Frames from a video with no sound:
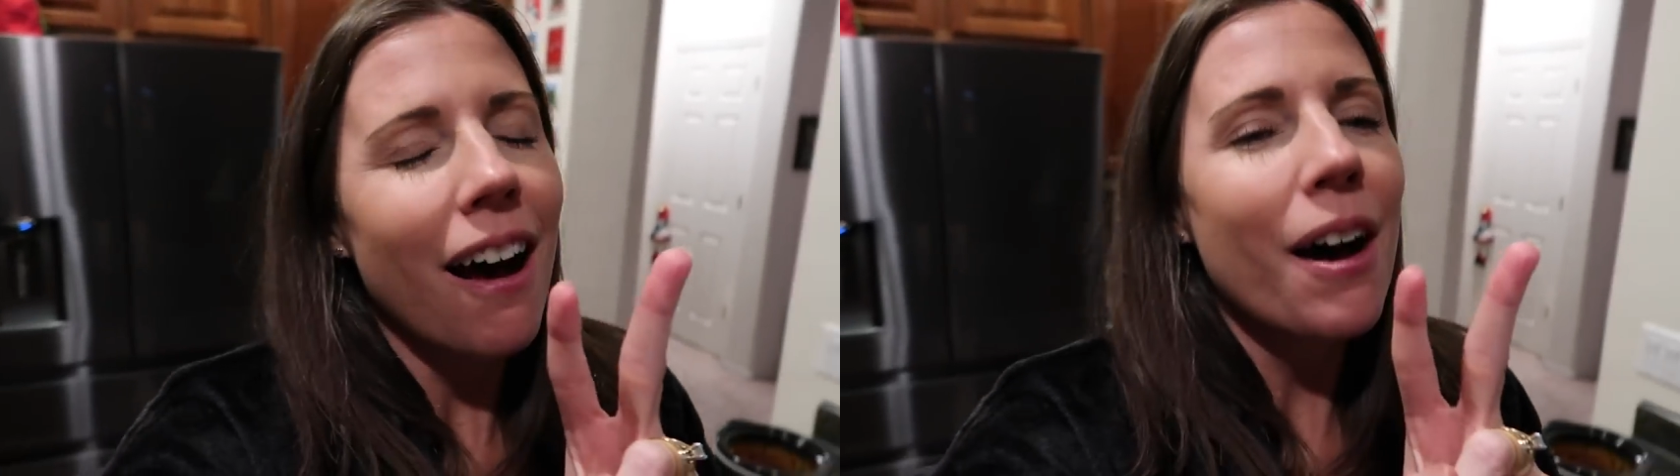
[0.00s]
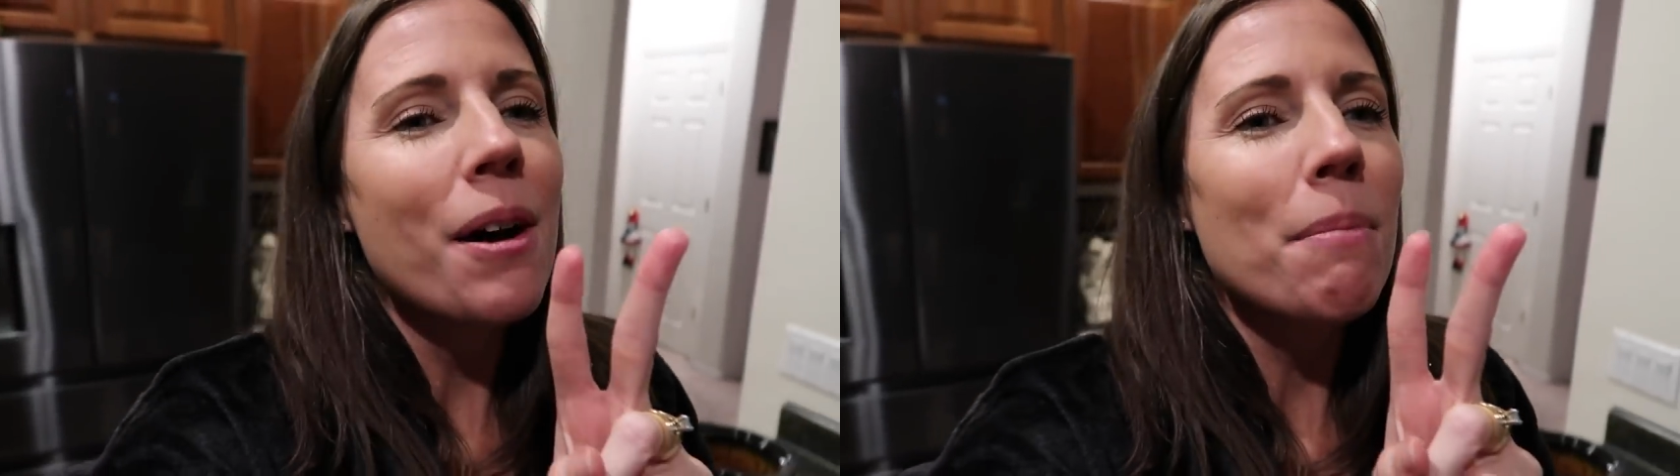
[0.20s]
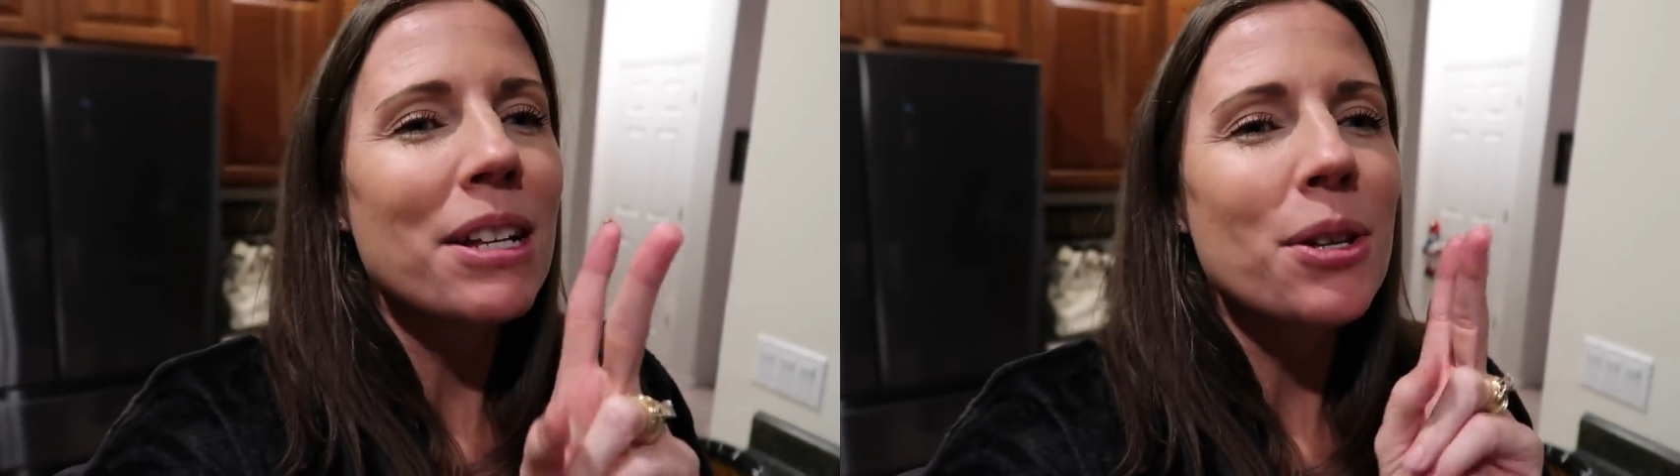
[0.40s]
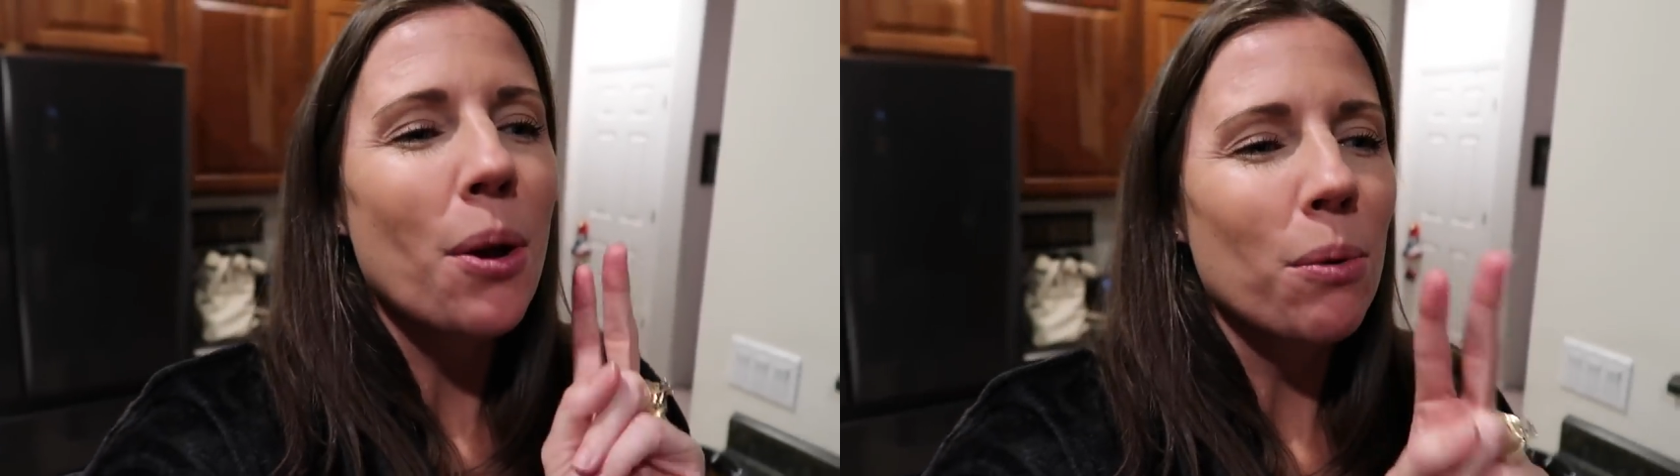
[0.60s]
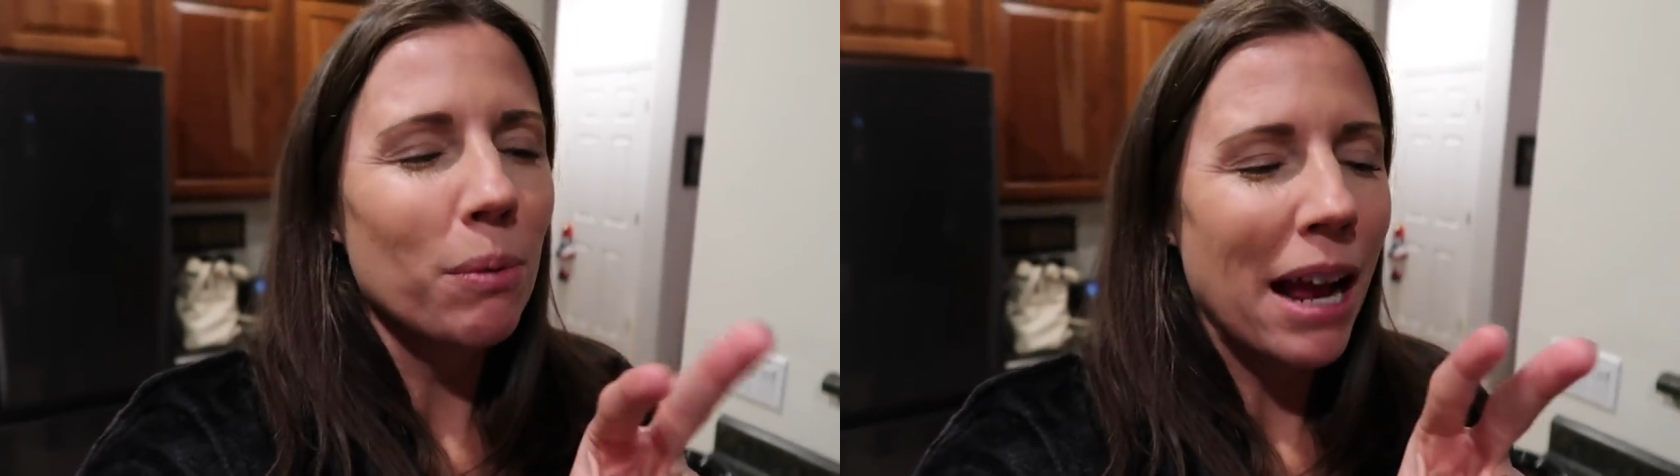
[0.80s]
Um,
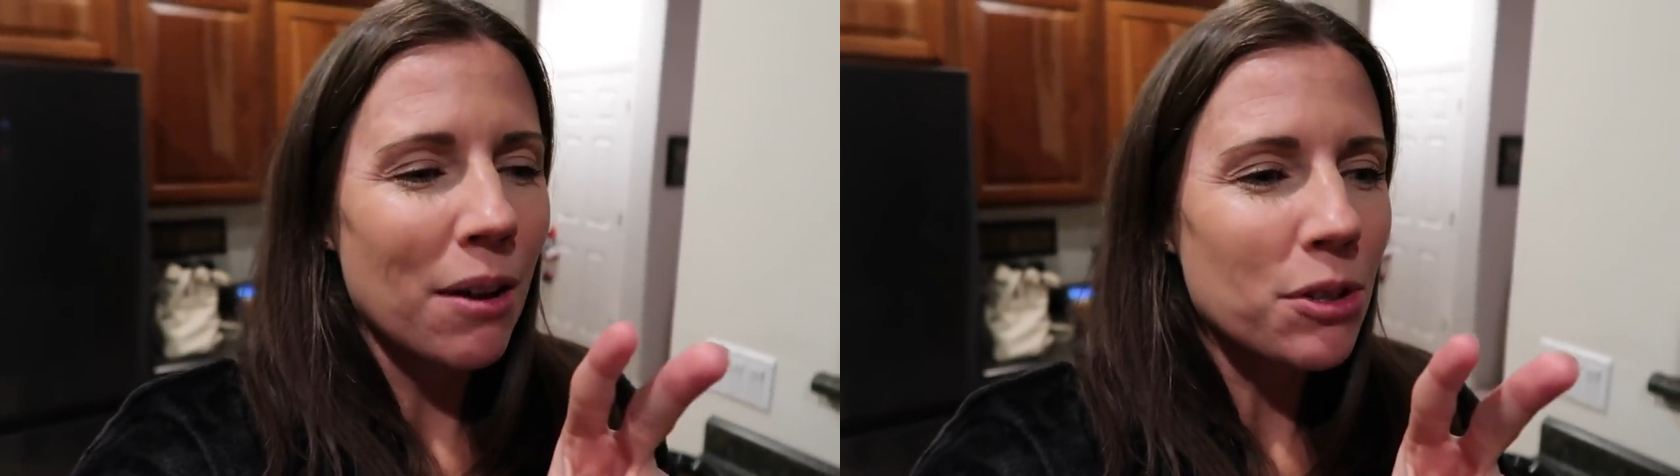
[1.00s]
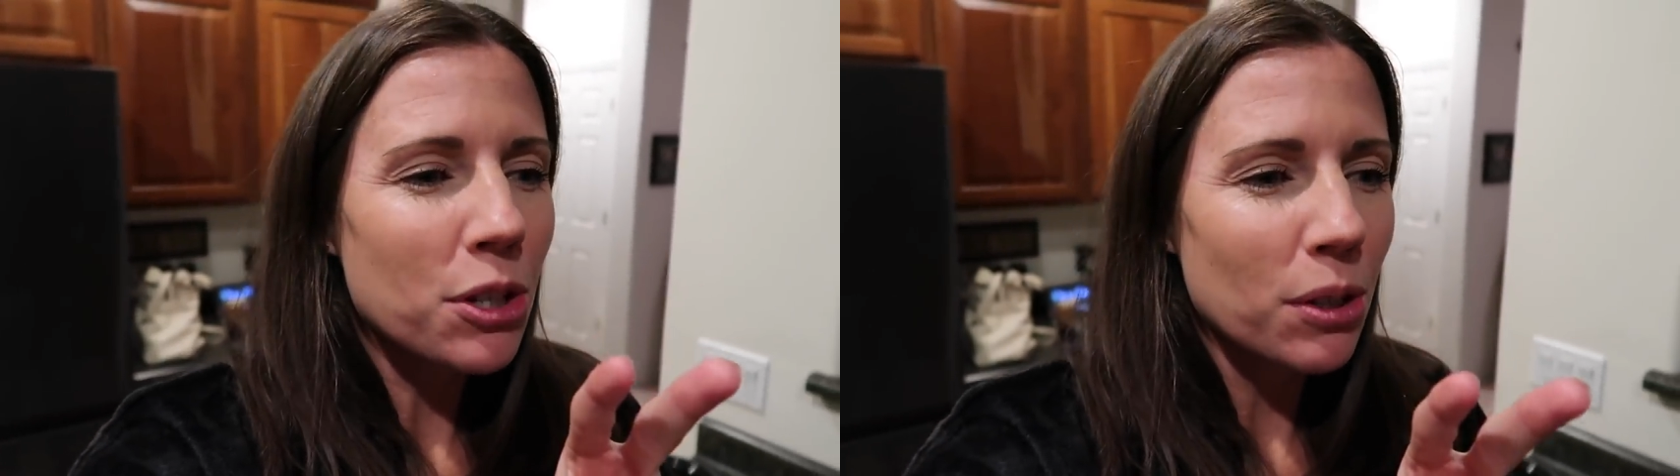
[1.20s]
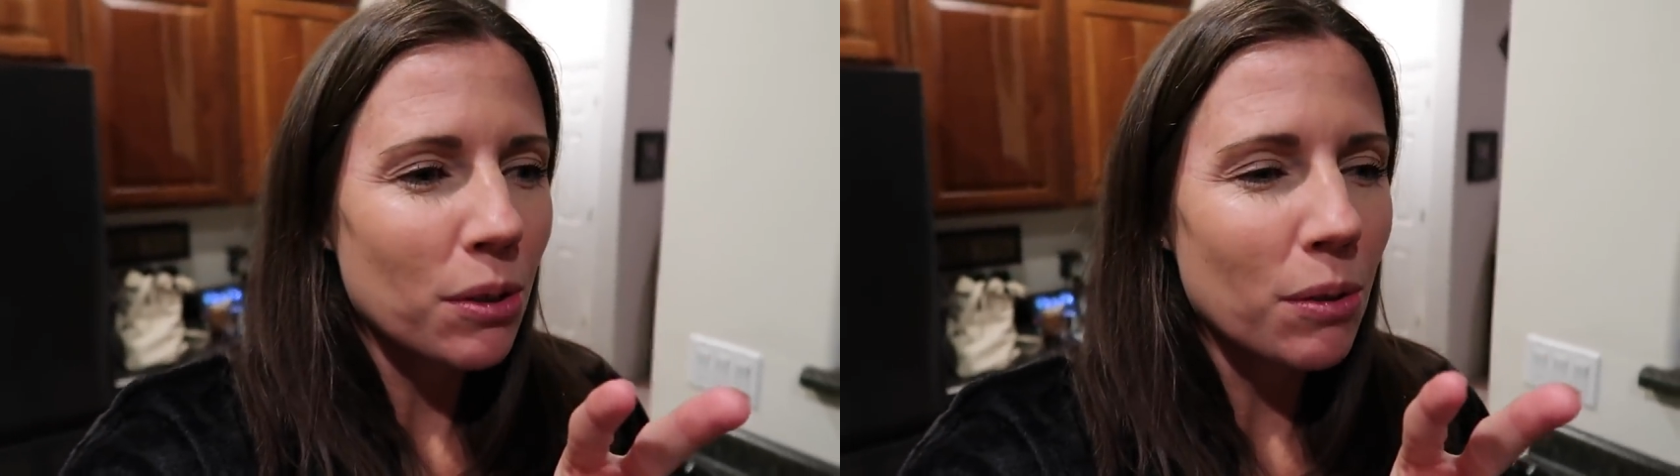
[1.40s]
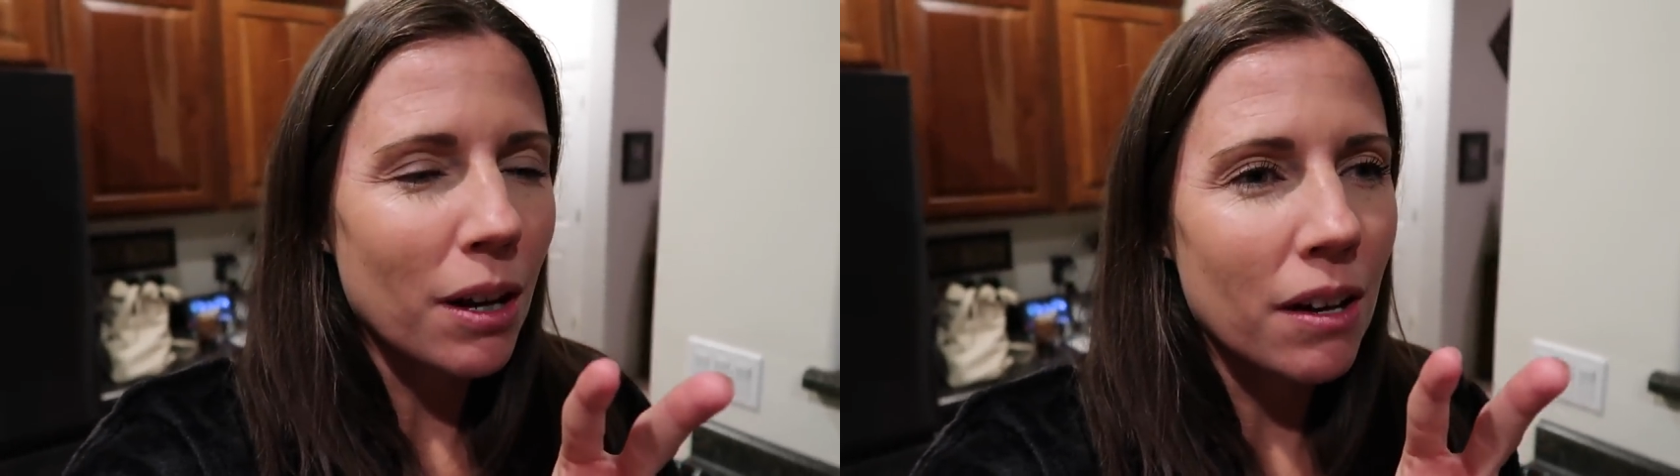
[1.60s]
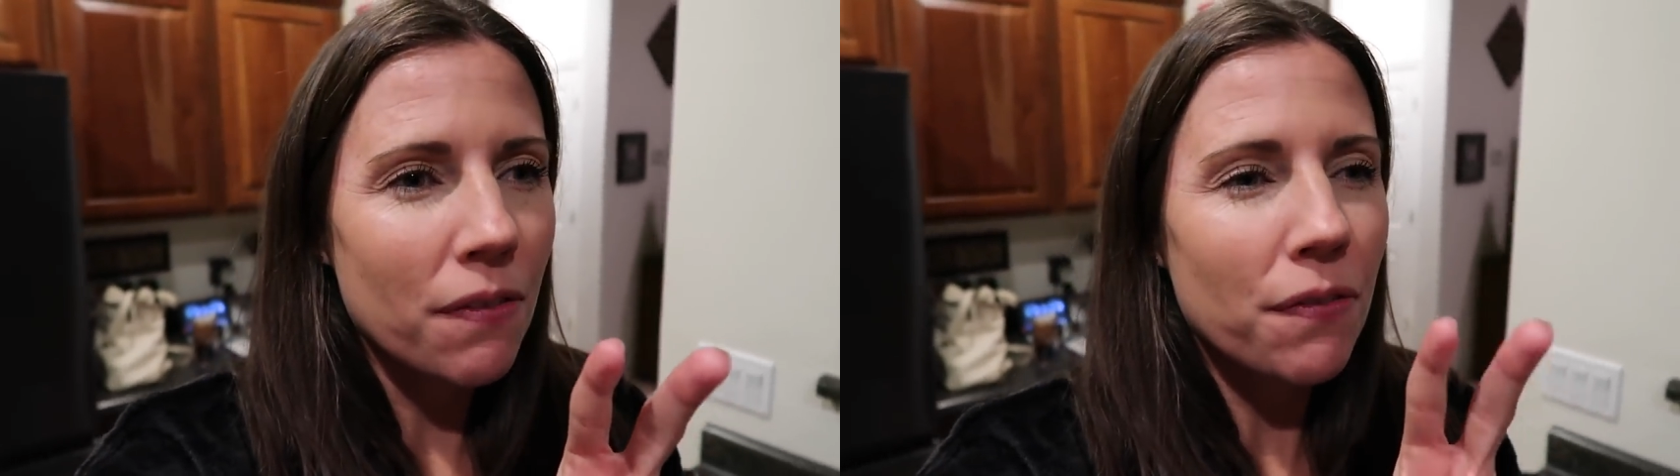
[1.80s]
so round two
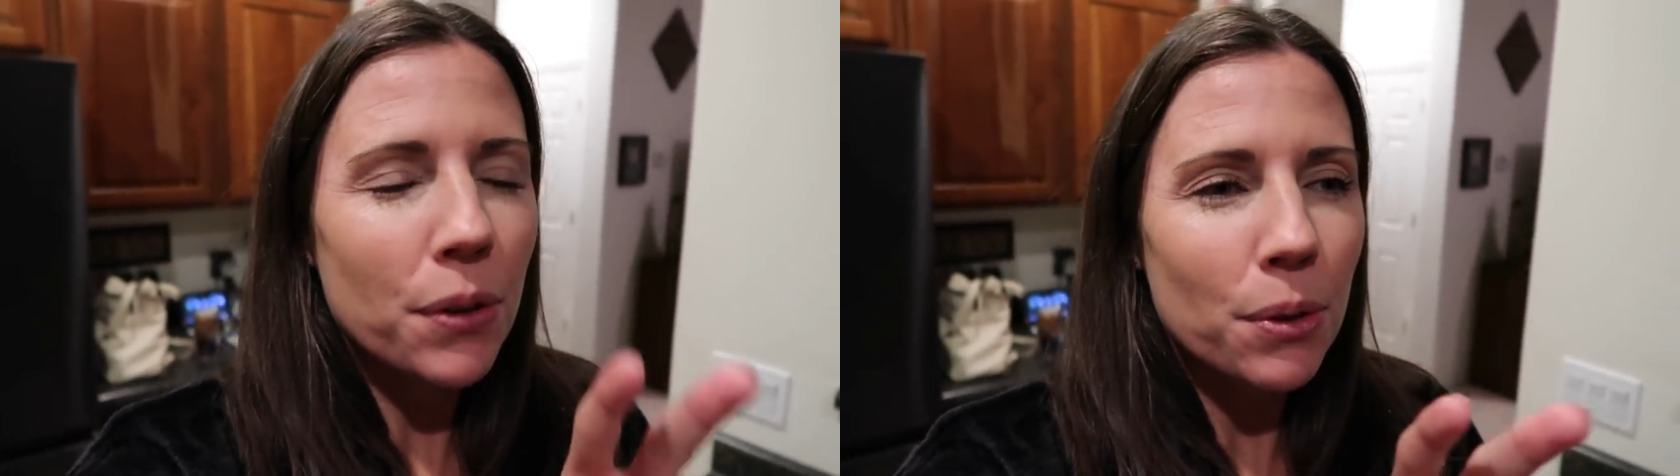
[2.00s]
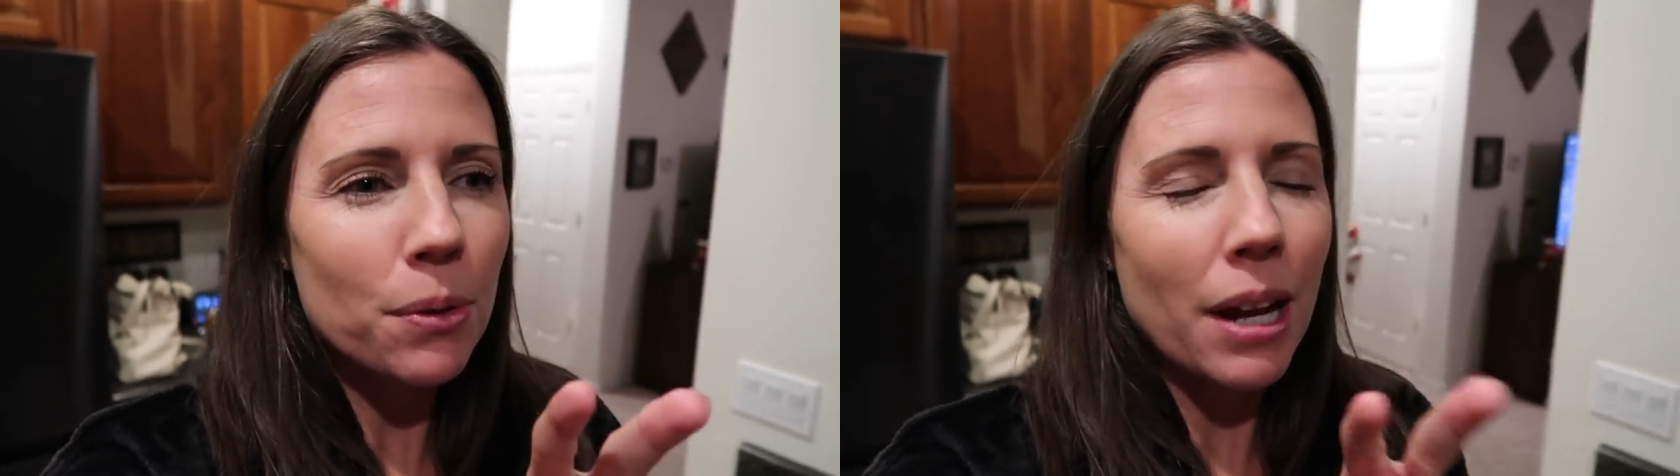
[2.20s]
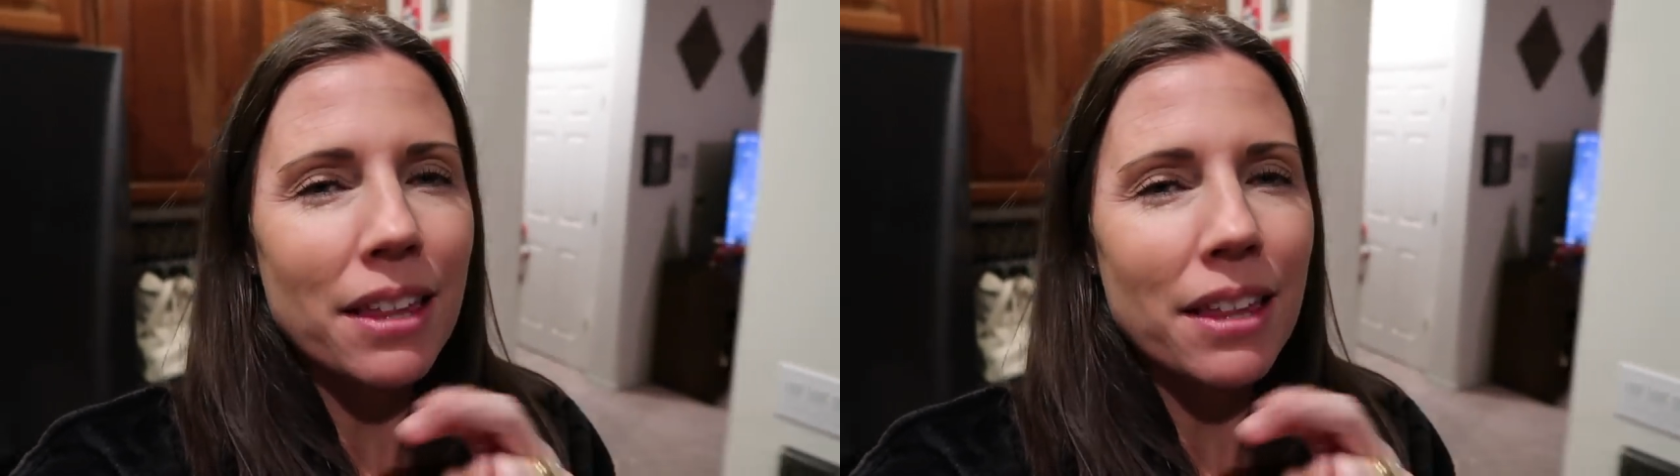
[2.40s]
of food,